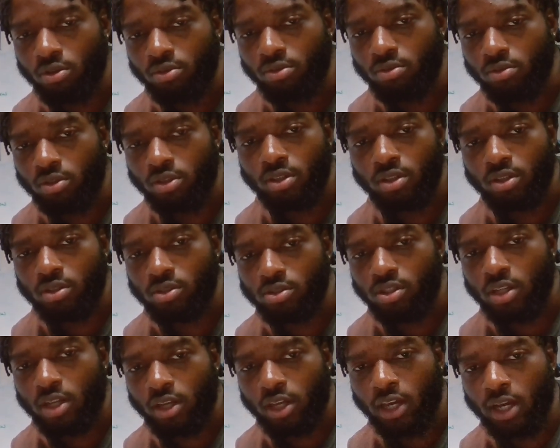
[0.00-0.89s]
the things
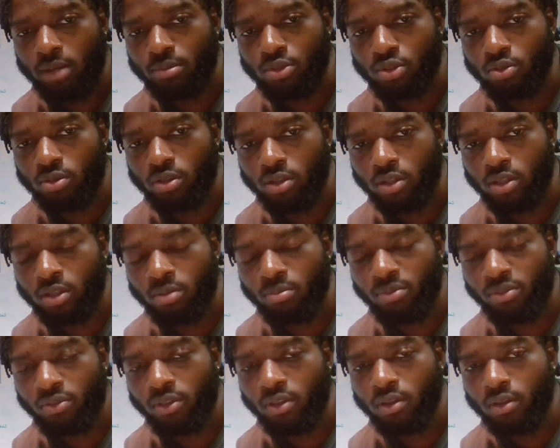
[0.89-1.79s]
that capture the
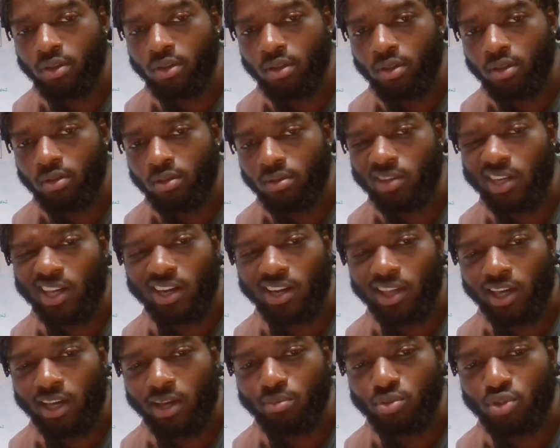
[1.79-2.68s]
lymph, not
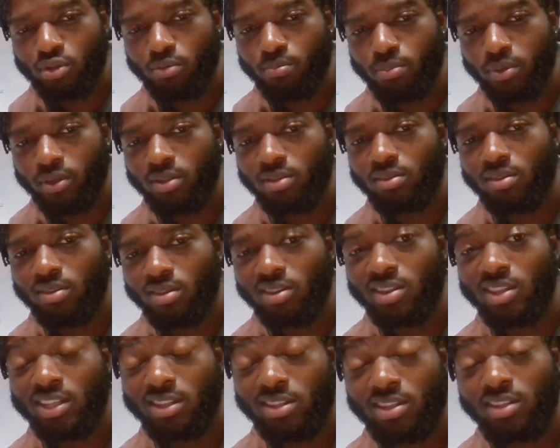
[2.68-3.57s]
capture, but
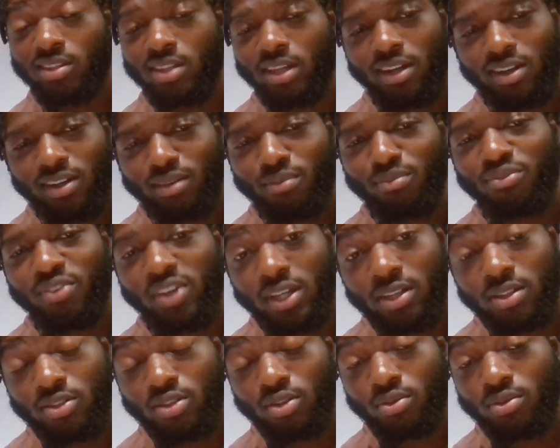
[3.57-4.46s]
the thing that lymph
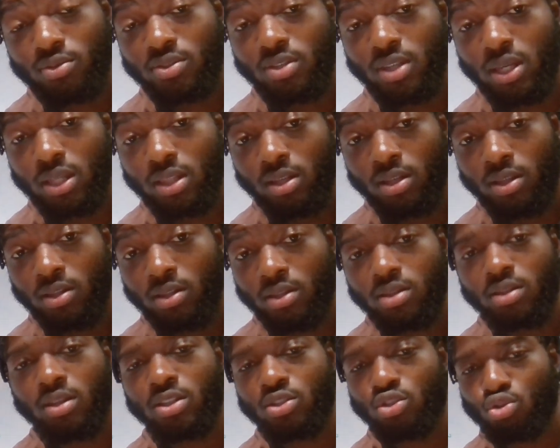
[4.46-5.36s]
enters, and then
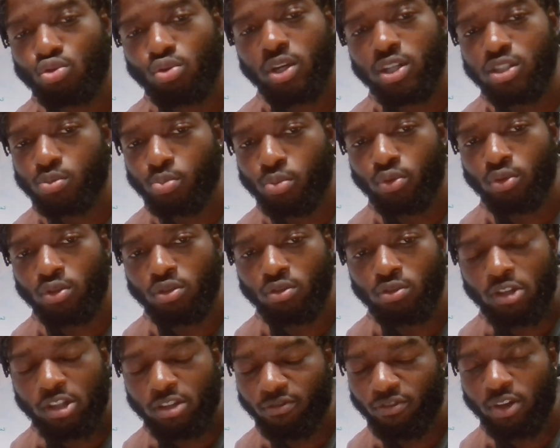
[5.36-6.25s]
it's transported through
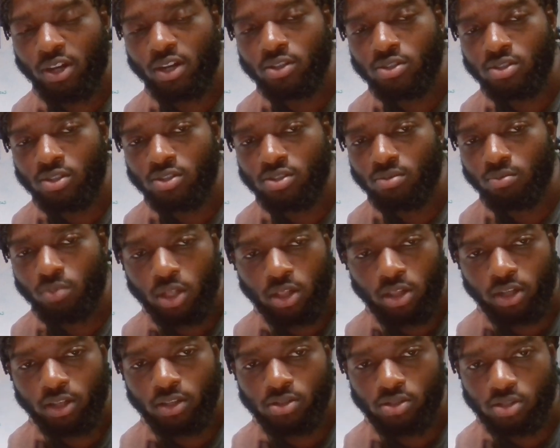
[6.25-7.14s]
the lymphatic system,
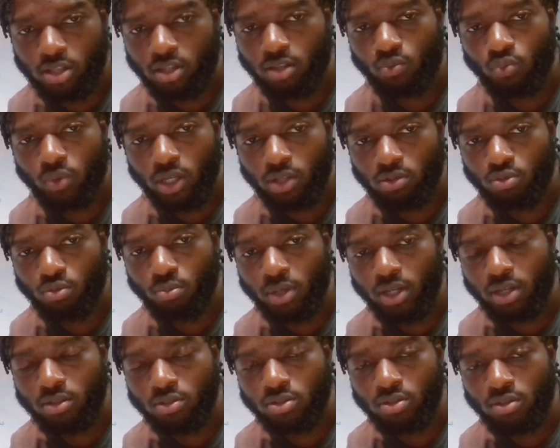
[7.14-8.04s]
cleansed, and then re-enter
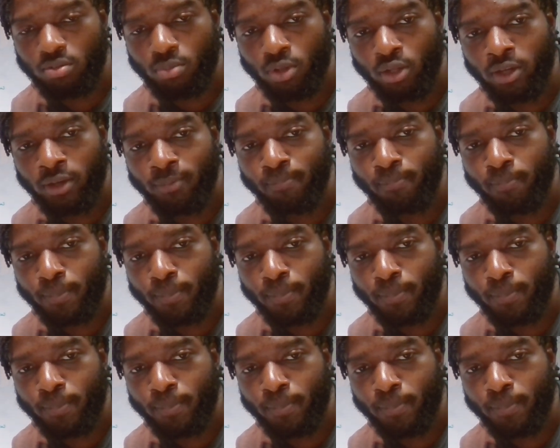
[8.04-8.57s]
back into the blood.